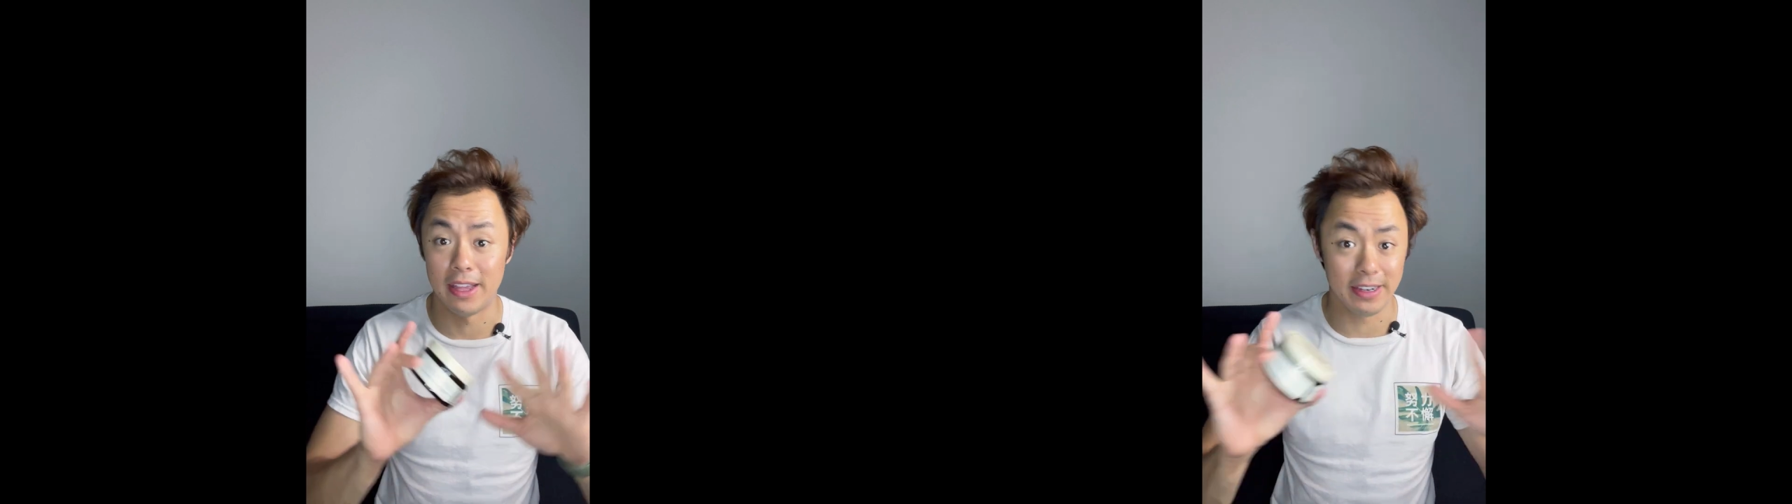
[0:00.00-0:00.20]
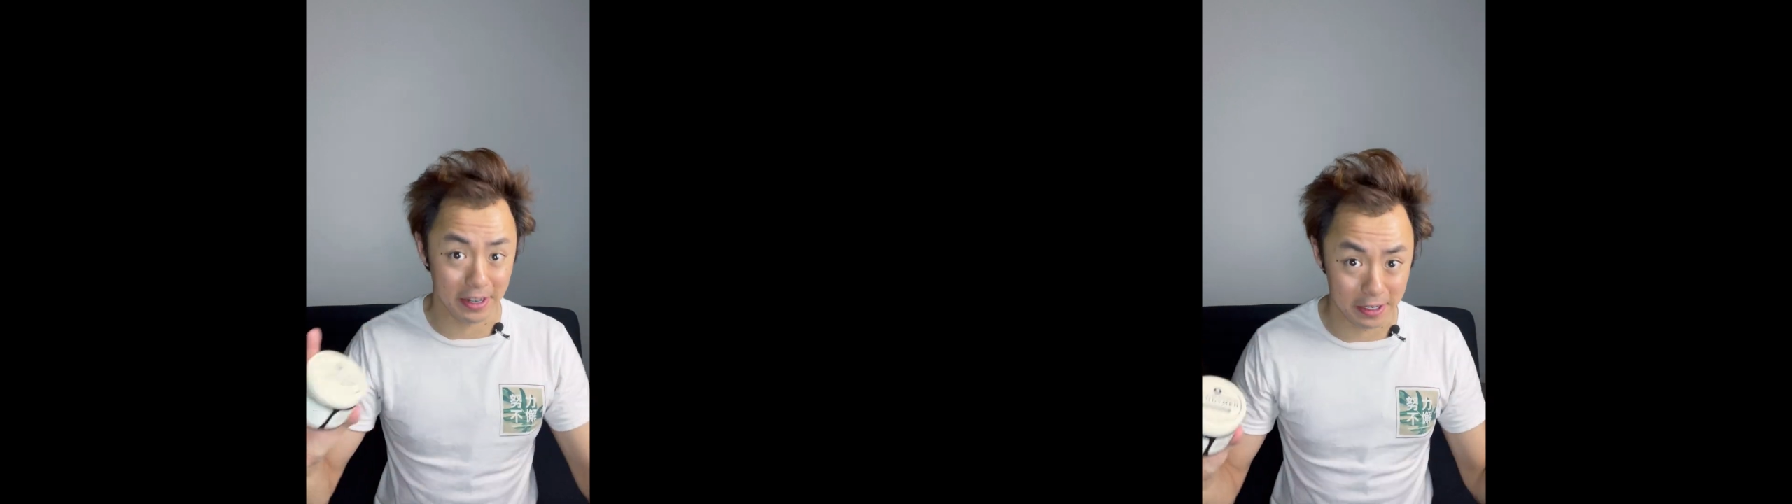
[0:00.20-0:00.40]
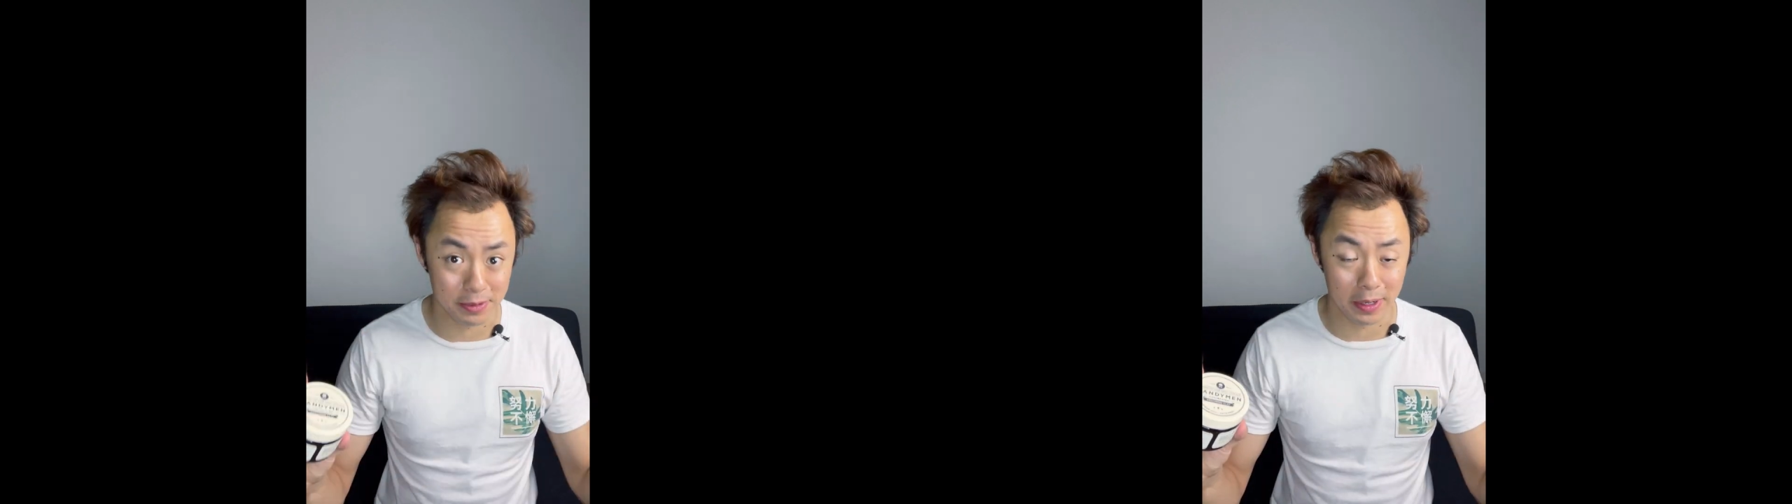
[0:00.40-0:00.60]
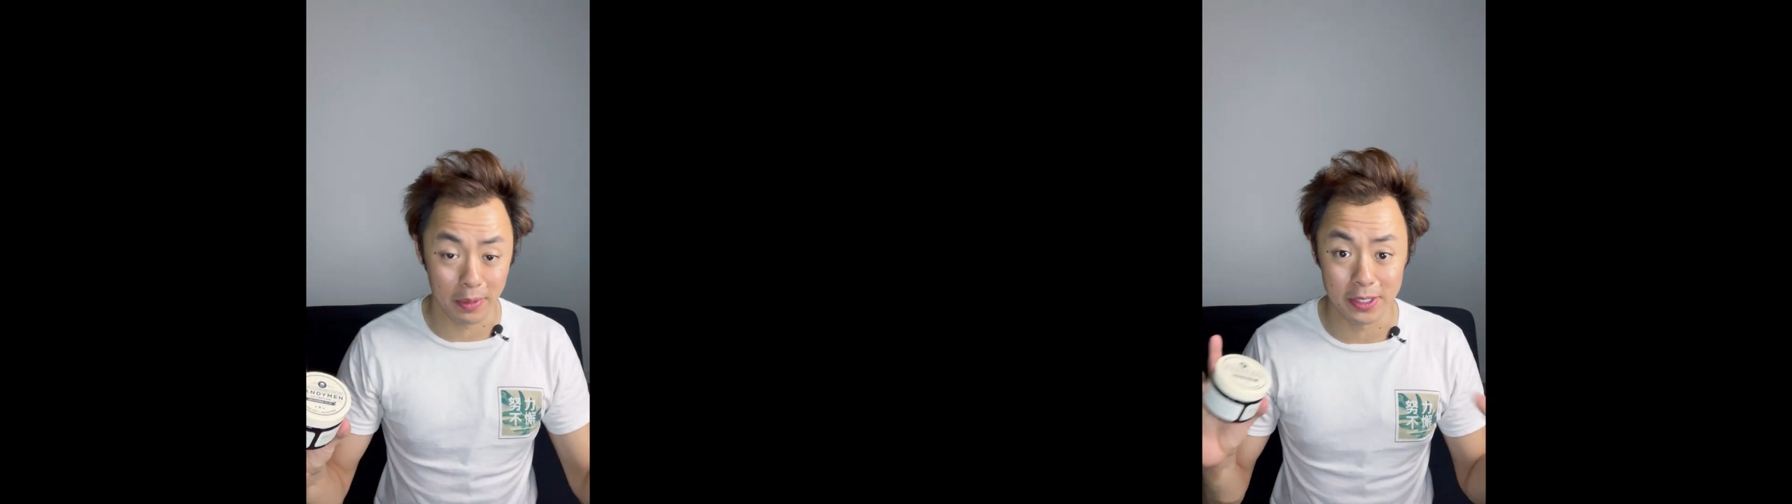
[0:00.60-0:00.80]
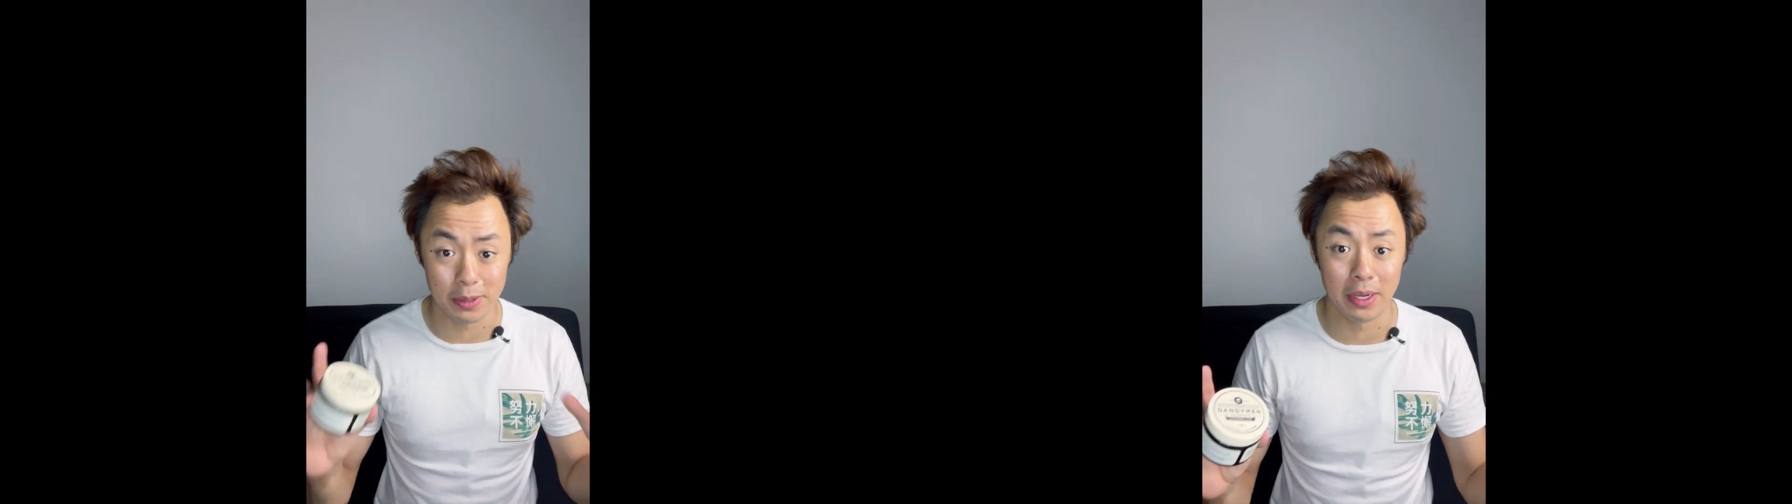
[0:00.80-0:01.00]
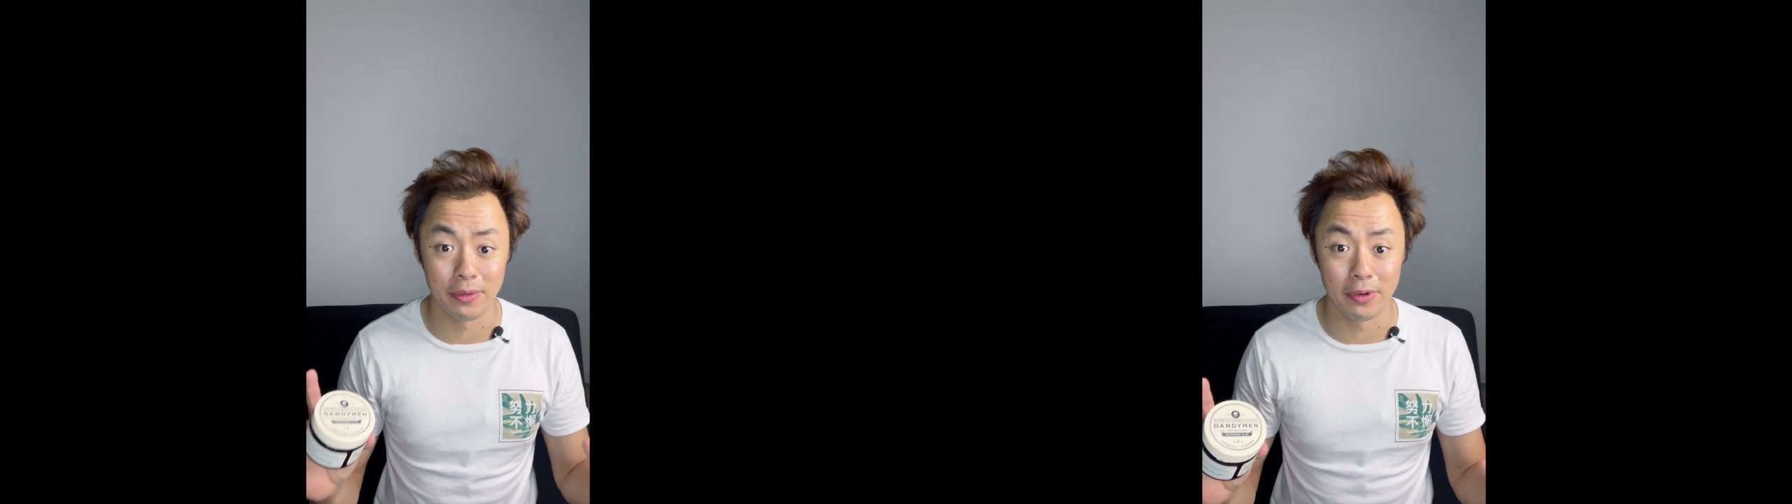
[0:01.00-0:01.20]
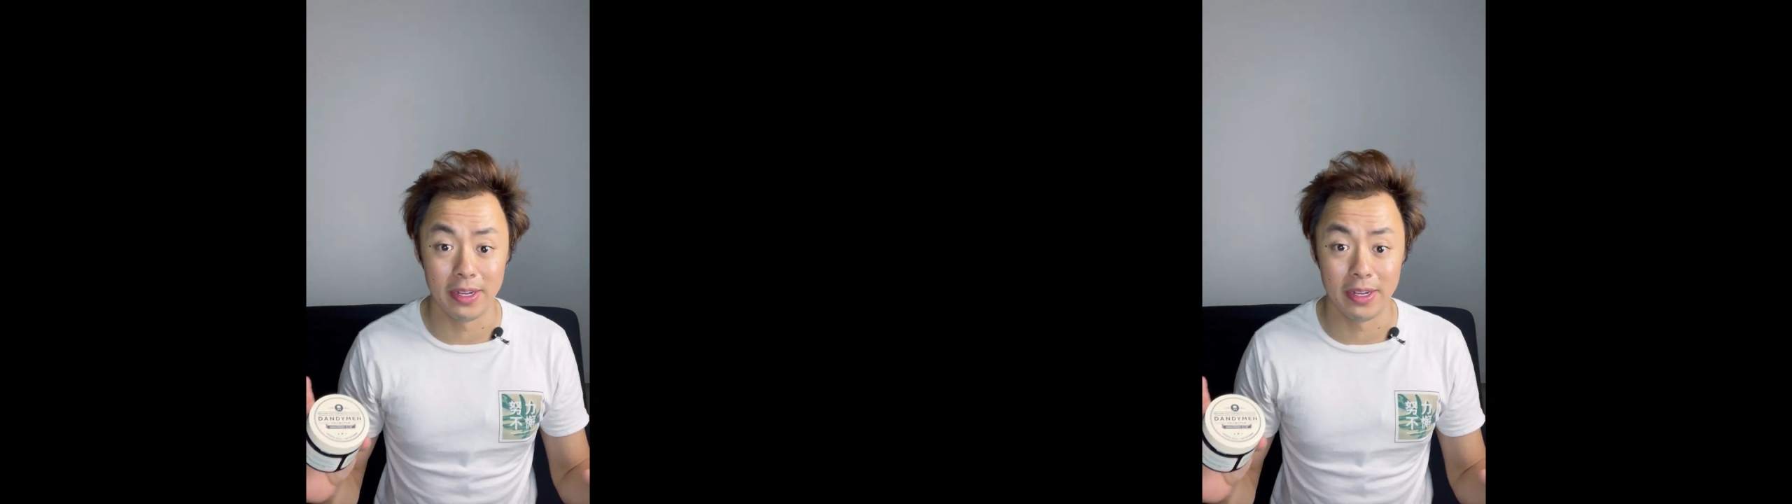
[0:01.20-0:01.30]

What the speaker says: any hairspray whatsoever,